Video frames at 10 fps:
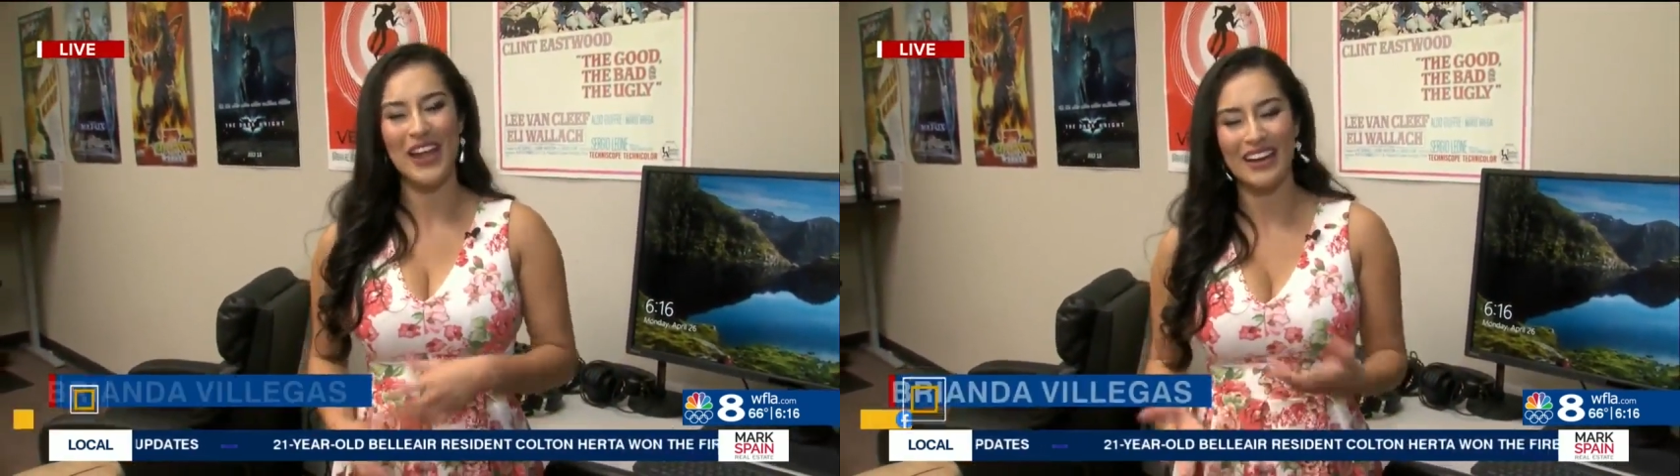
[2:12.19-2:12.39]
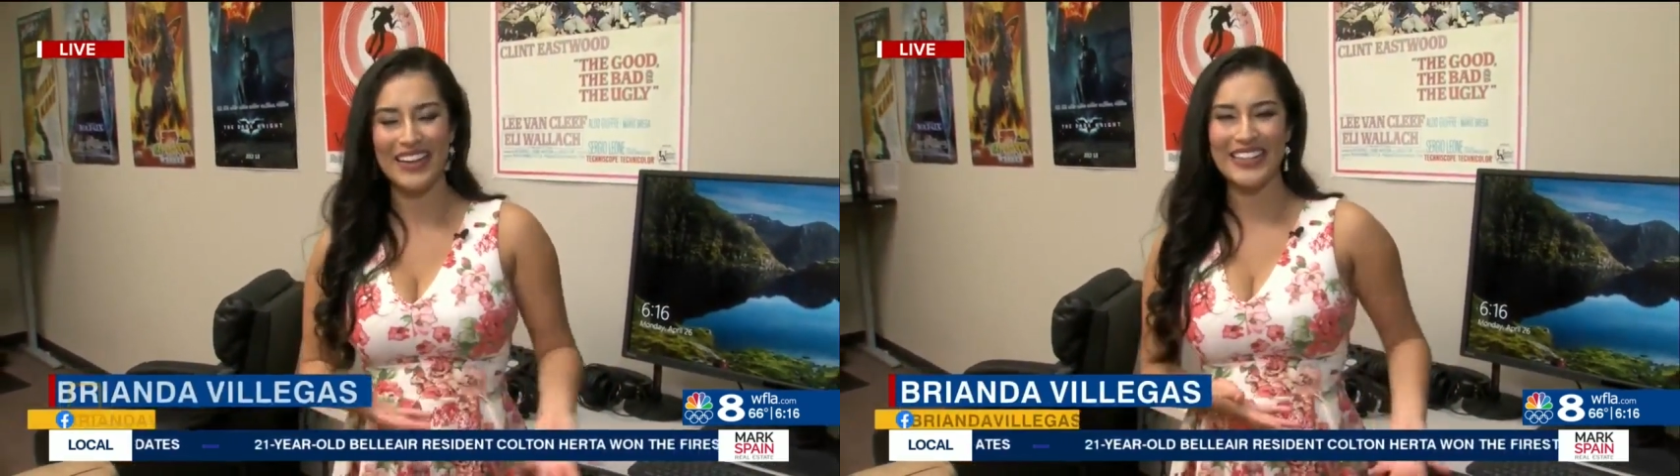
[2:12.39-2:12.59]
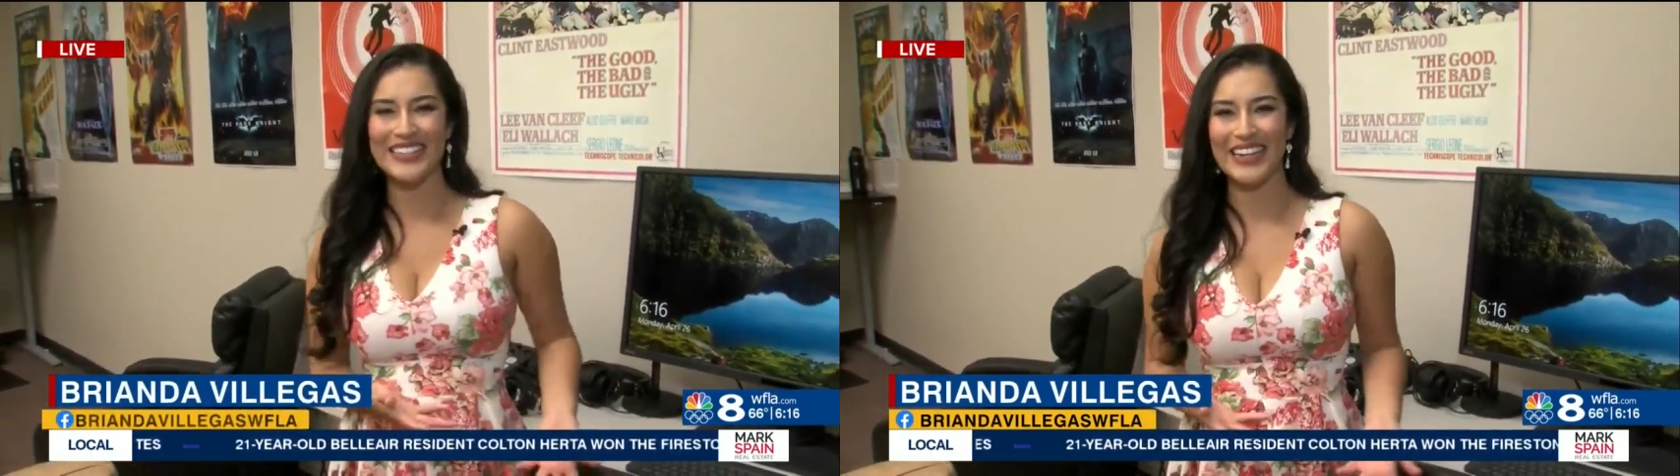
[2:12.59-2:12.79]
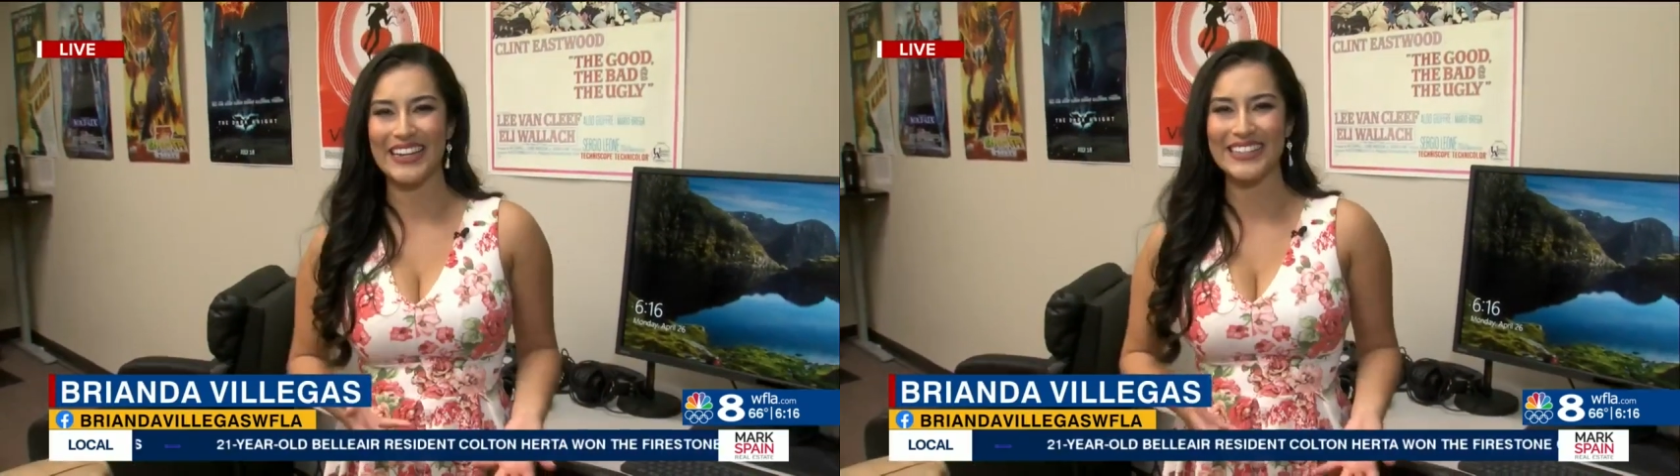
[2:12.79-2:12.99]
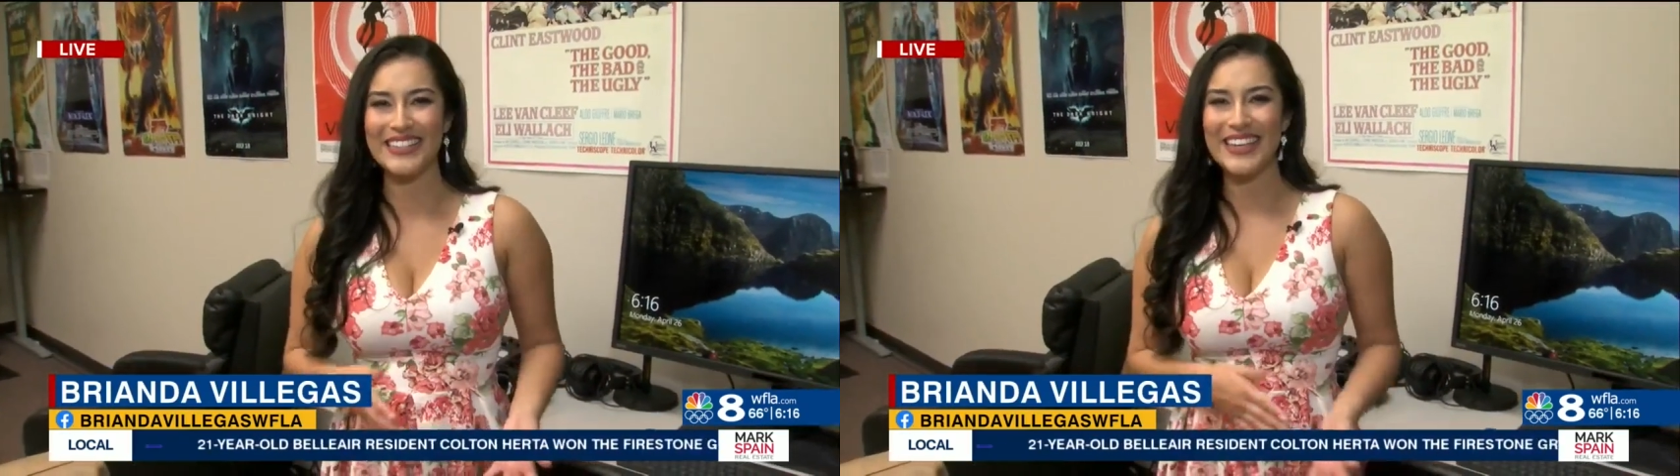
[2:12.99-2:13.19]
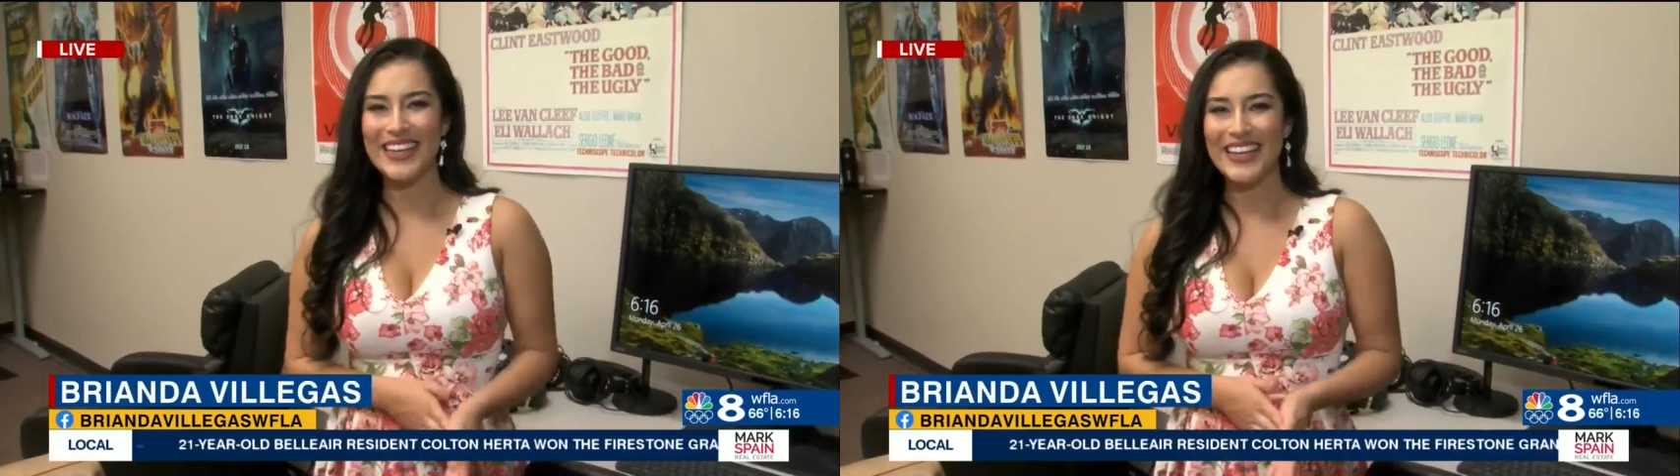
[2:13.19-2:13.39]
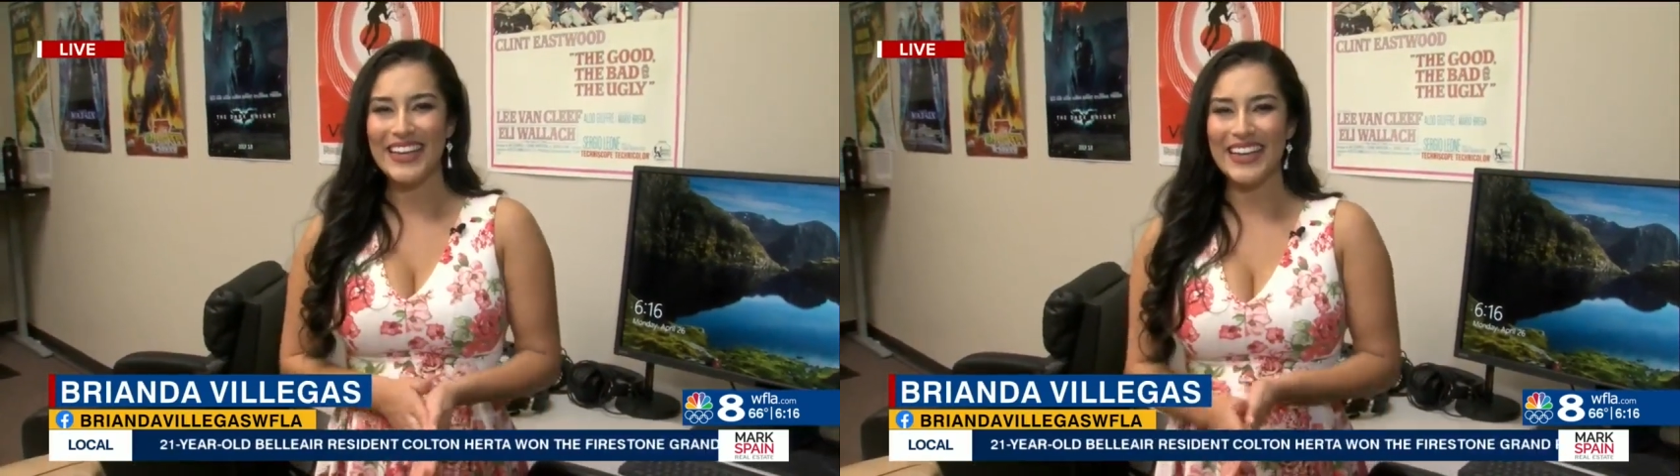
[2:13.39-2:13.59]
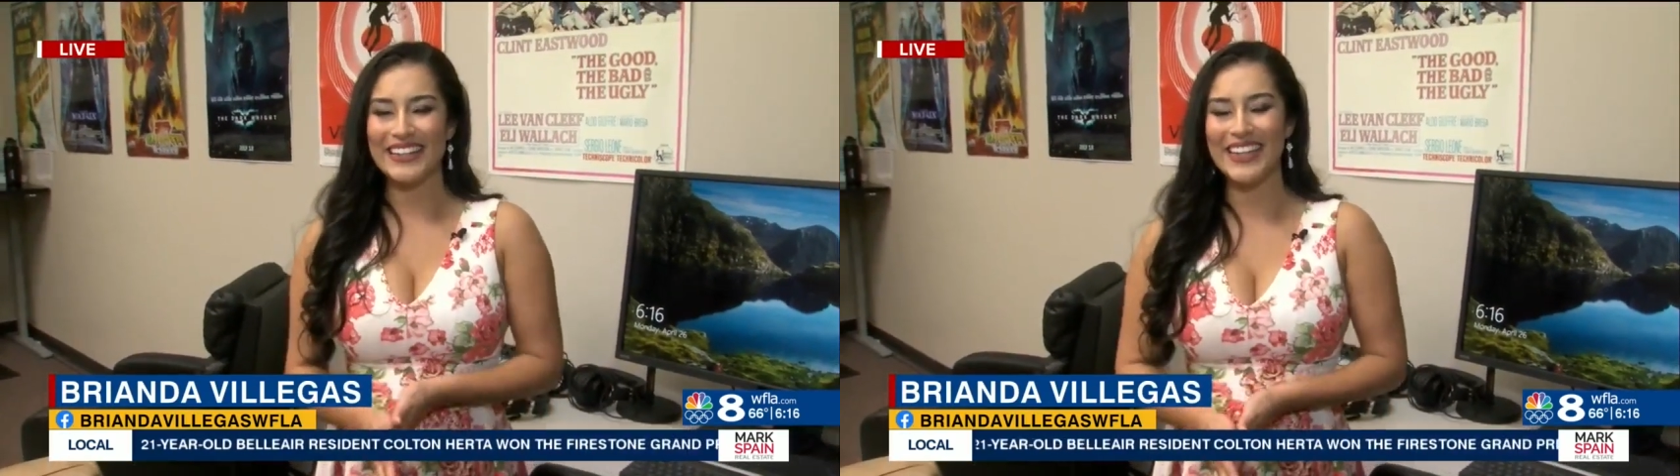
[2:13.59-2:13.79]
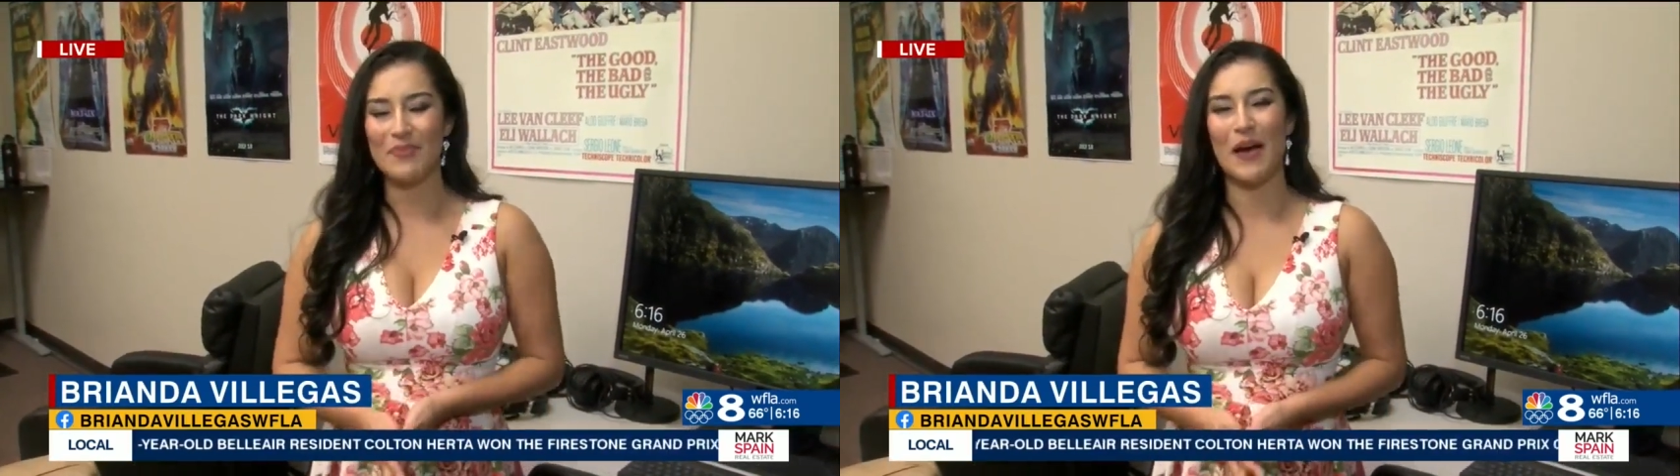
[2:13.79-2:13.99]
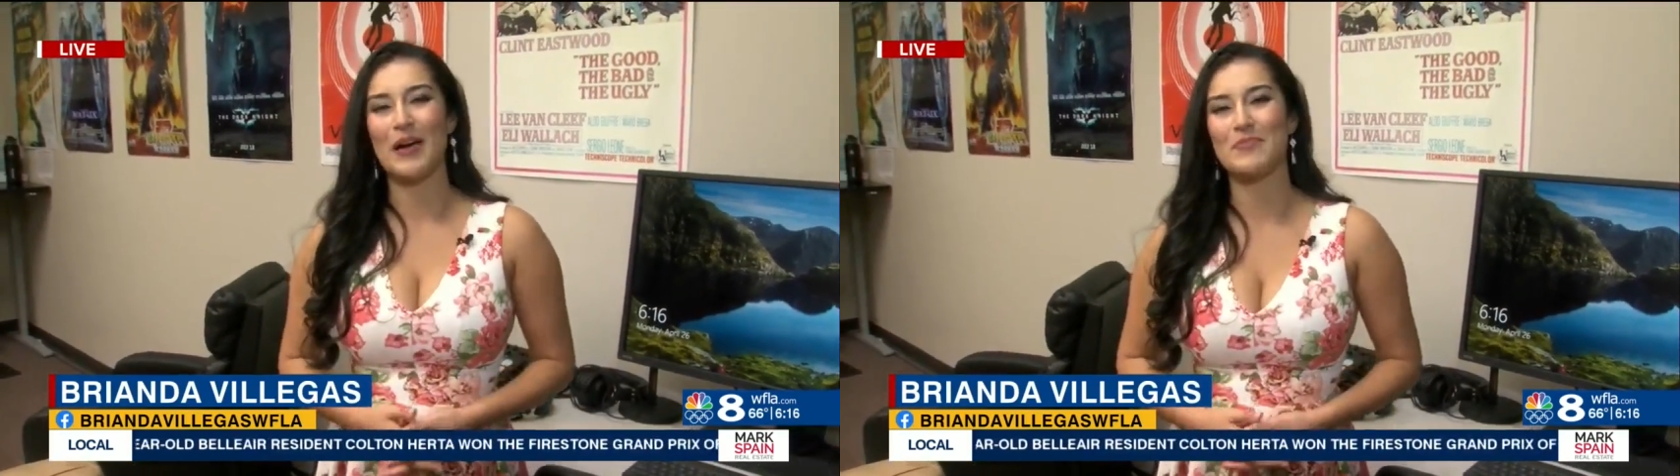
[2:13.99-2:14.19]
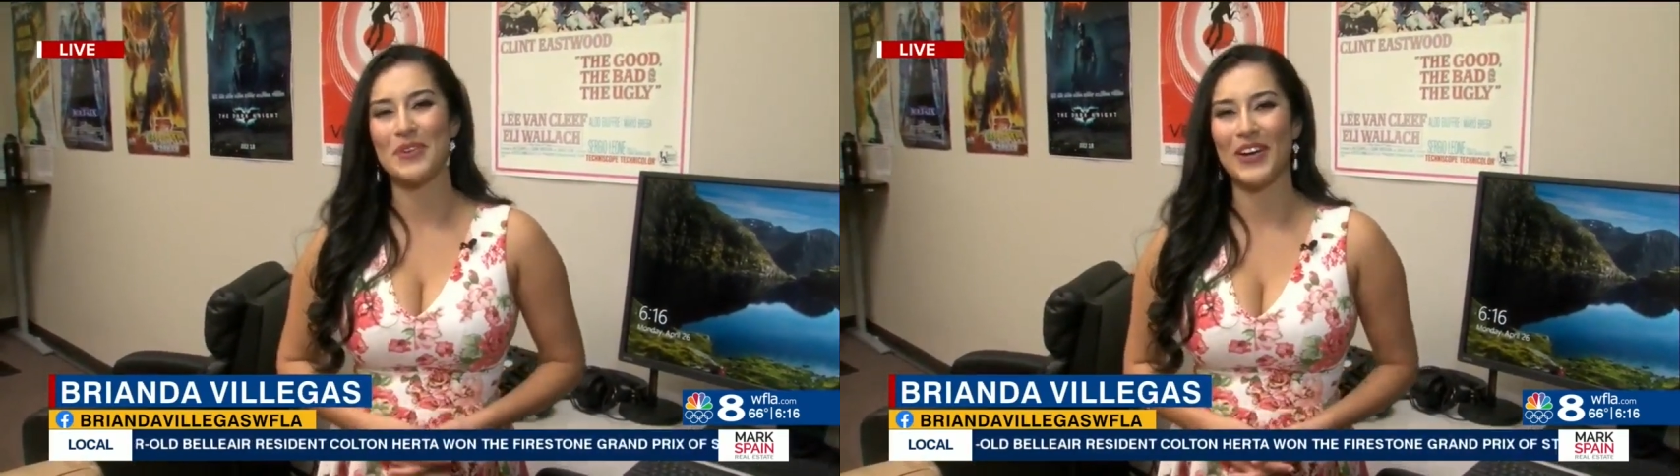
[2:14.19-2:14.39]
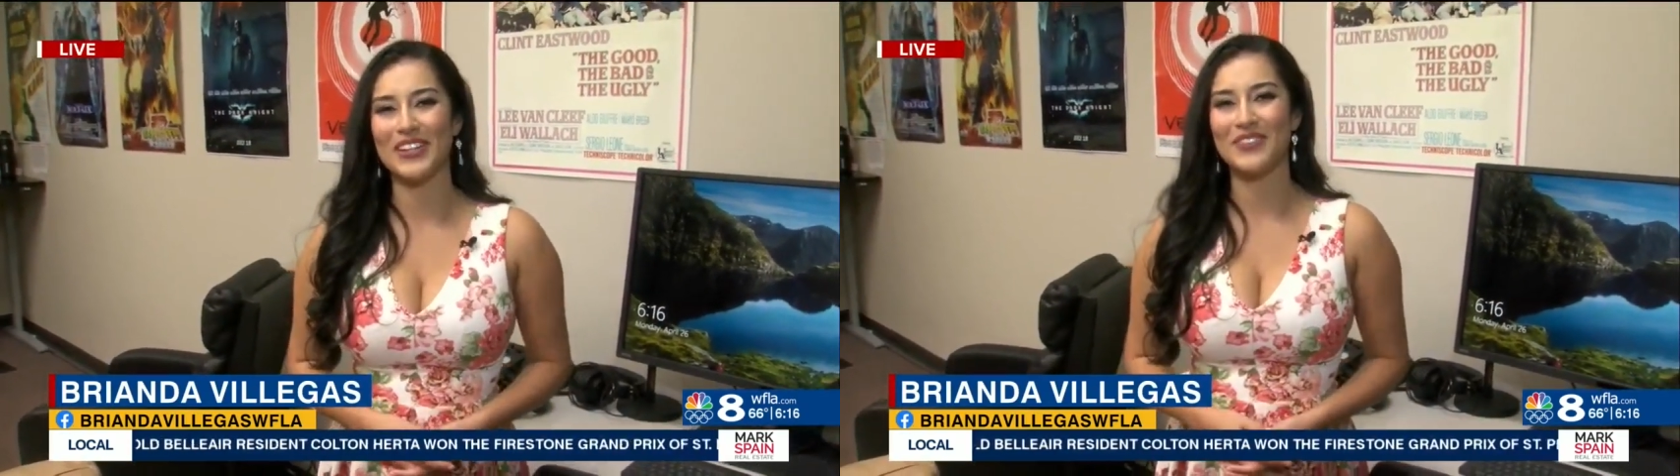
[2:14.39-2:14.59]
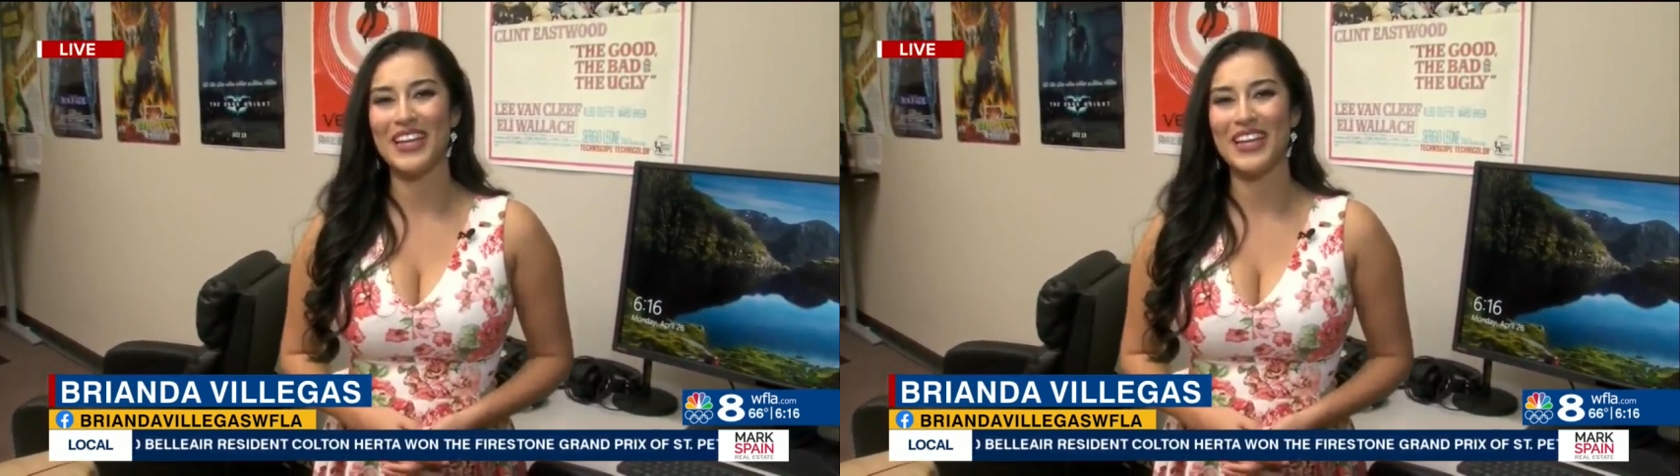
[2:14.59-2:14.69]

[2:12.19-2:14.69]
app on how to get tickets. In Tampa, I'm Brianna